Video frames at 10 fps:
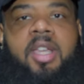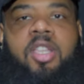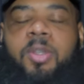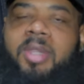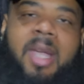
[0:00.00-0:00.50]

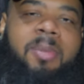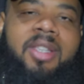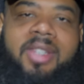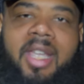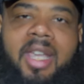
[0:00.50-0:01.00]
So with that being
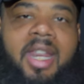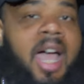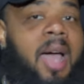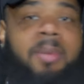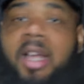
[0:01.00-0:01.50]
said,
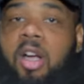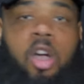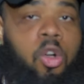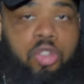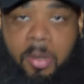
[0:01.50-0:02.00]
I'm not gonna
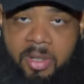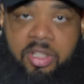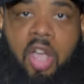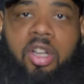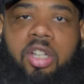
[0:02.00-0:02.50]
hold y'all much
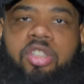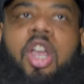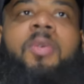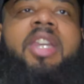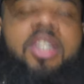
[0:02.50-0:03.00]
longer, because y'all
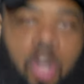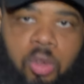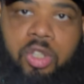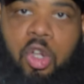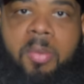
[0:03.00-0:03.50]
already know.
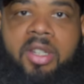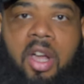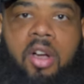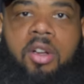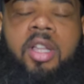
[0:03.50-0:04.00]
Let's go, big
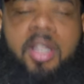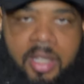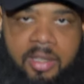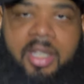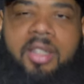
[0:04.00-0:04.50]
dog.
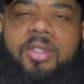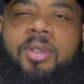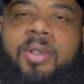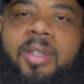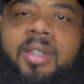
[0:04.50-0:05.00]
Let's get
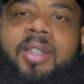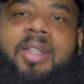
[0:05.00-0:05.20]
into it.